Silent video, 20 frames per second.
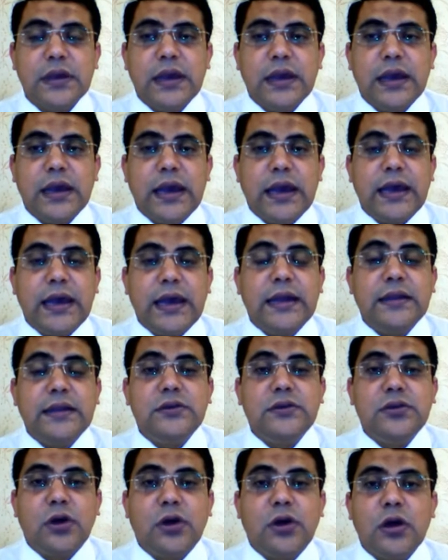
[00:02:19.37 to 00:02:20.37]

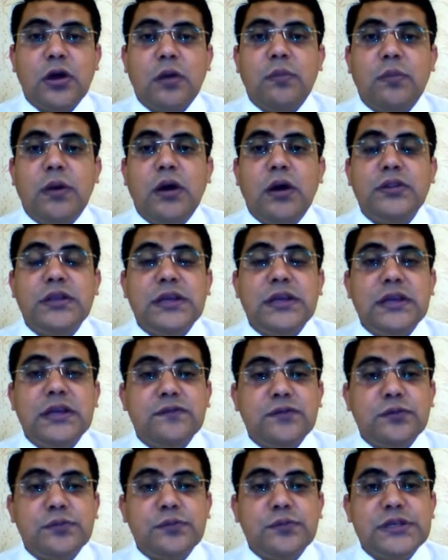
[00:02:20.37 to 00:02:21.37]
and talk about the
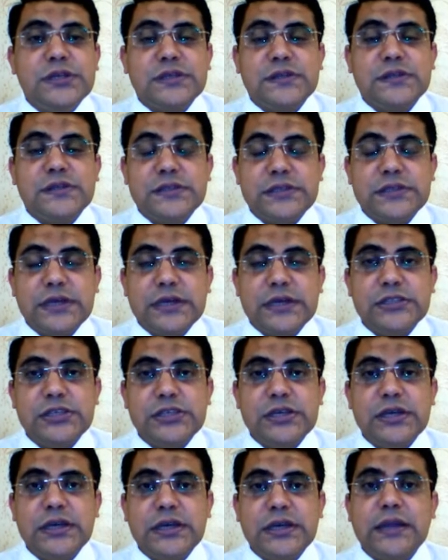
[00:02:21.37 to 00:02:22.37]
information
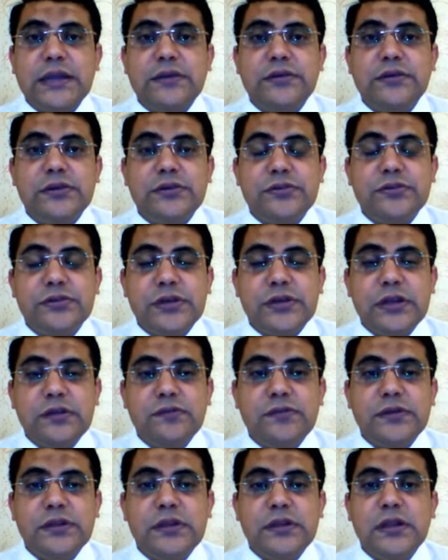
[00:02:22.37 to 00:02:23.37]
searching and
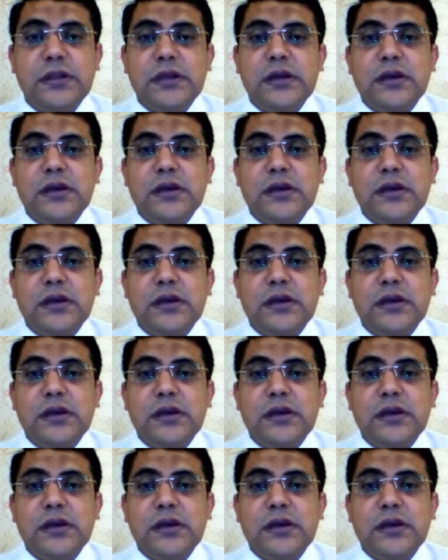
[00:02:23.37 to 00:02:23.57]
retrieval